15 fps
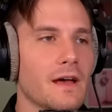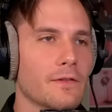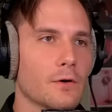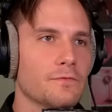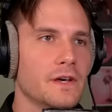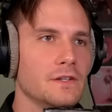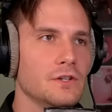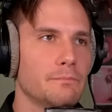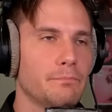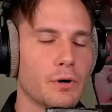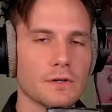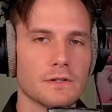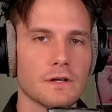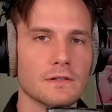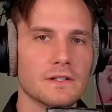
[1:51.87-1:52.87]
no, then you
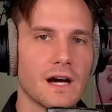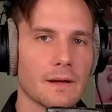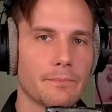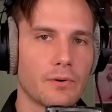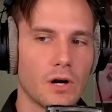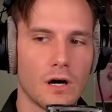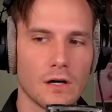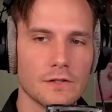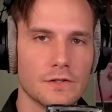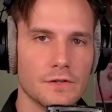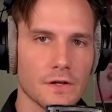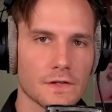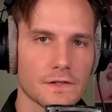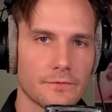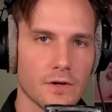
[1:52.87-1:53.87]
put a diaper on
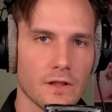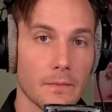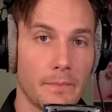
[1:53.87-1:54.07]
just for the